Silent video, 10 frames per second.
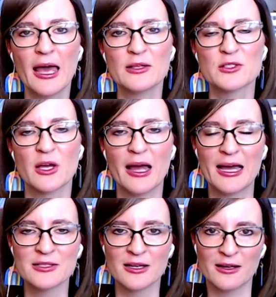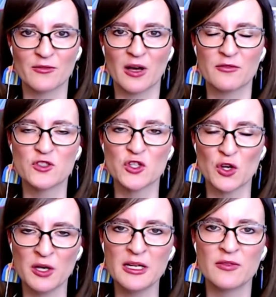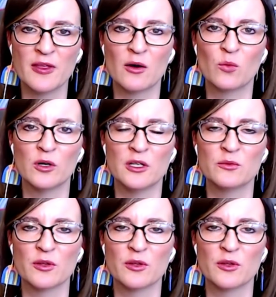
And so as I've I've journeyed that word